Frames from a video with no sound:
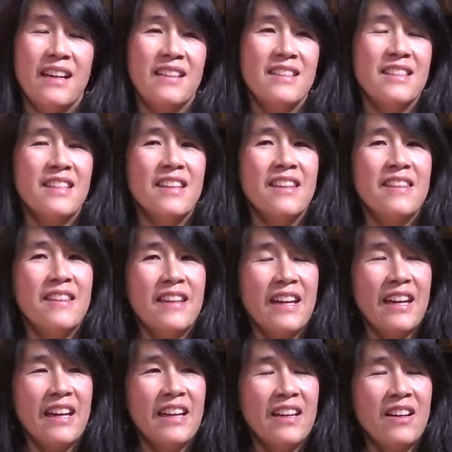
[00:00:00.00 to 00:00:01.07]
and
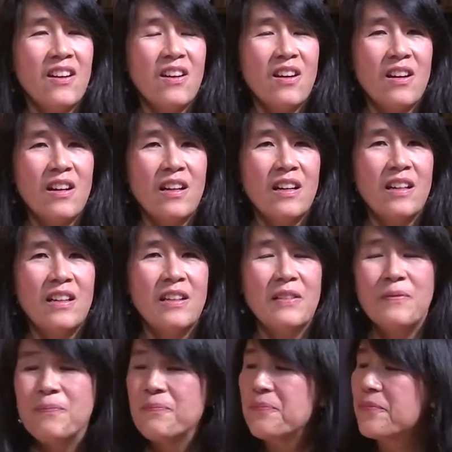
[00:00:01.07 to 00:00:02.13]
they
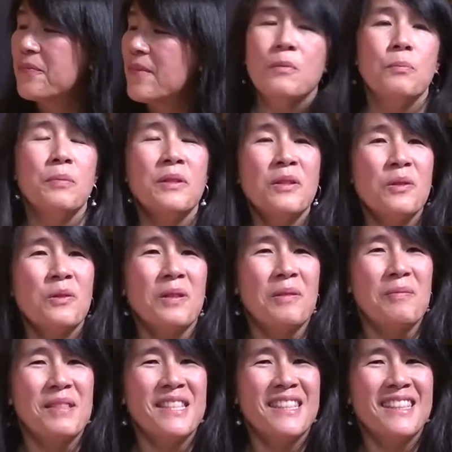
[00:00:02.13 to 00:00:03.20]
are
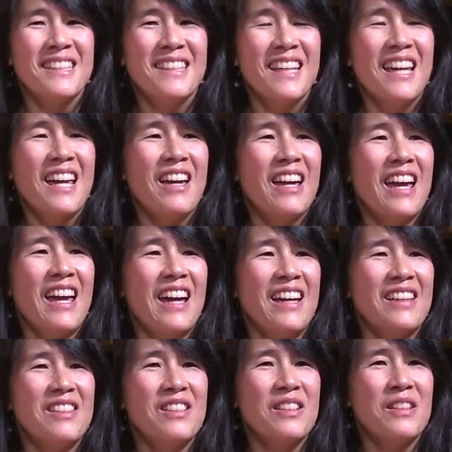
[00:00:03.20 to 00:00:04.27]
pilgrims,
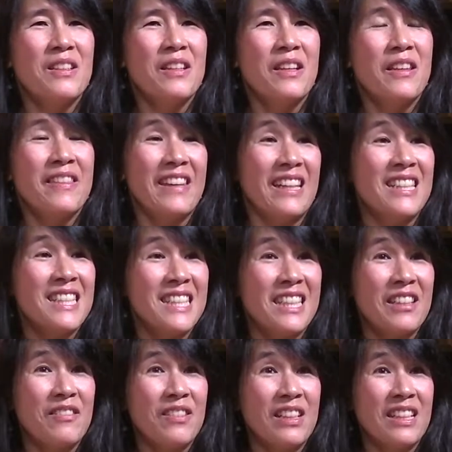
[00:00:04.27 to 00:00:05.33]
and
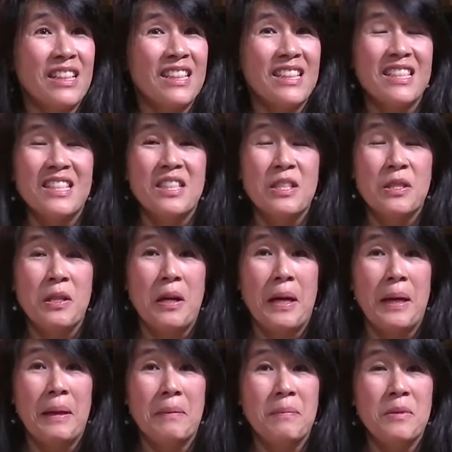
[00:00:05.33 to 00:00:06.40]
Thanksgiving is a
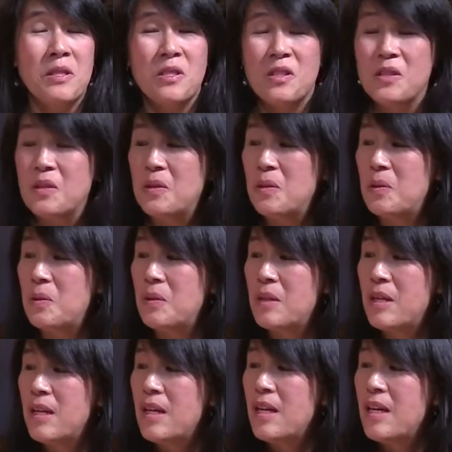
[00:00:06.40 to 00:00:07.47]
time
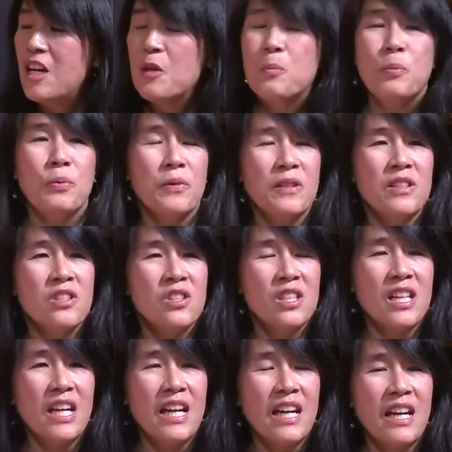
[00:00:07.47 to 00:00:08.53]
to
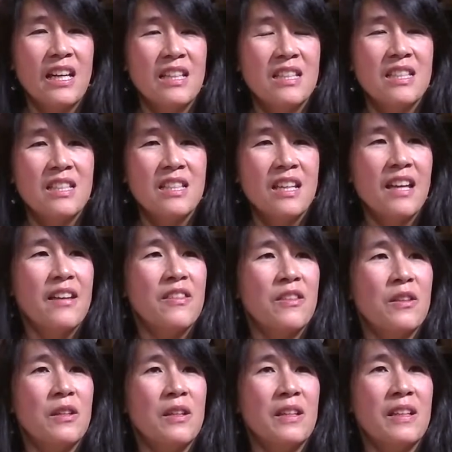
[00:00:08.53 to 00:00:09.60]
appreciate
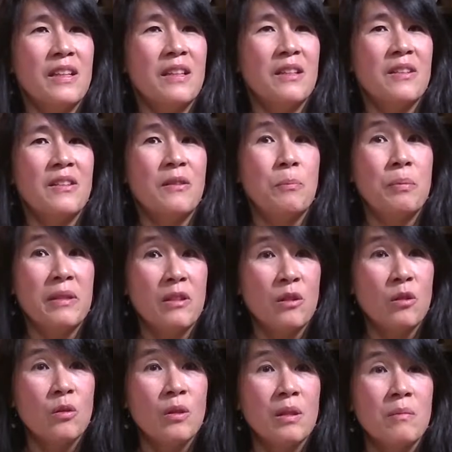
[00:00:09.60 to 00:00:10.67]
the
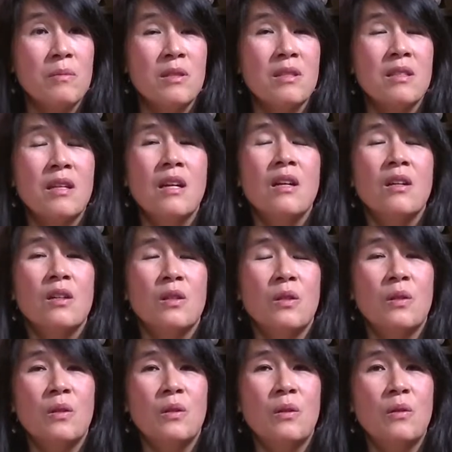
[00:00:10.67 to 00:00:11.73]
pilgrims
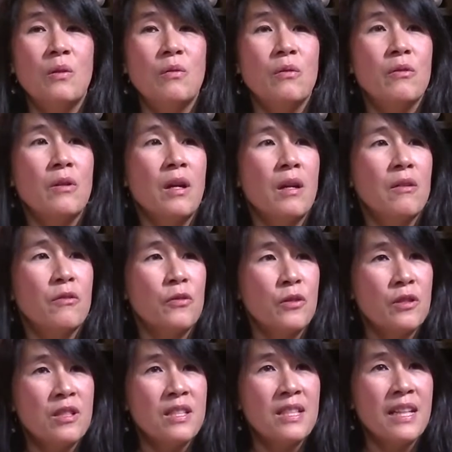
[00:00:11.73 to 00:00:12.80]
who
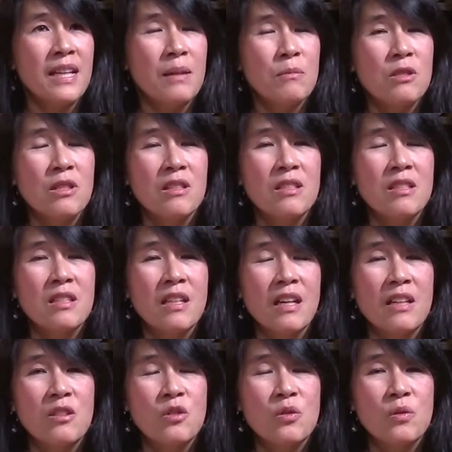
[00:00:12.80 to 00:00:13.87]
first came to this
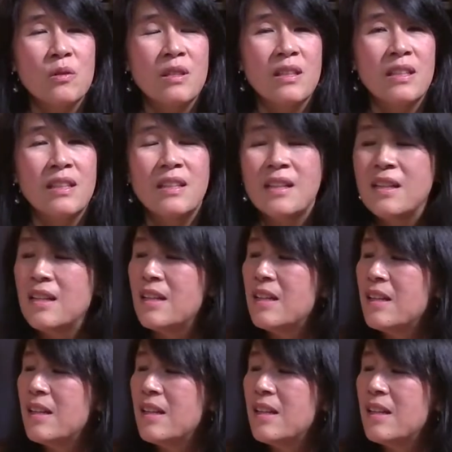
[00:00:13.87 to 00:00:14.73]
country